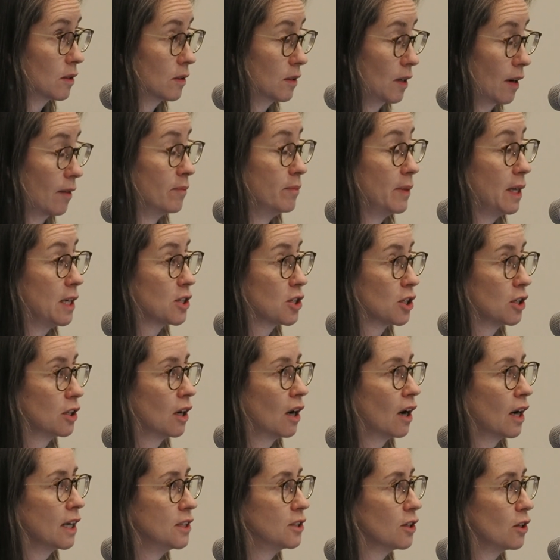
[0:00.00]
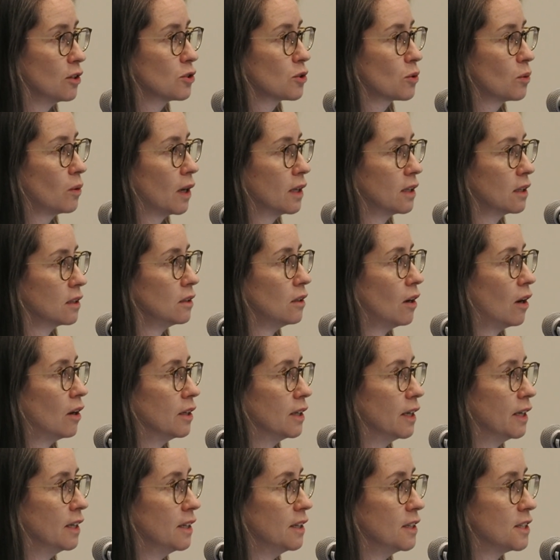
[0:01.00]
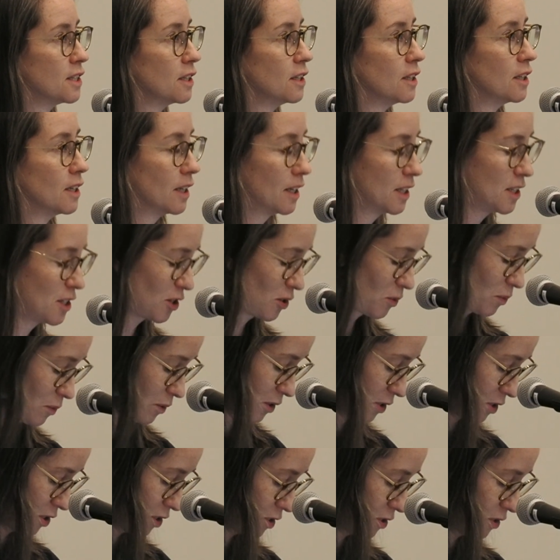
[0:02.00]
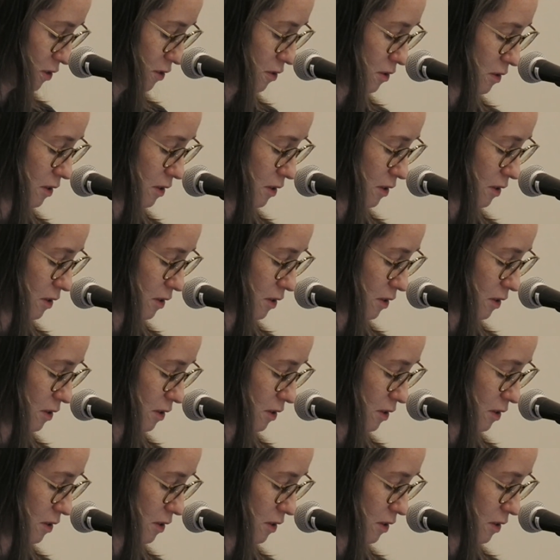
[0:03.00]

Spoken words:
I've mentioned high dose quite a lot, and I just wanted to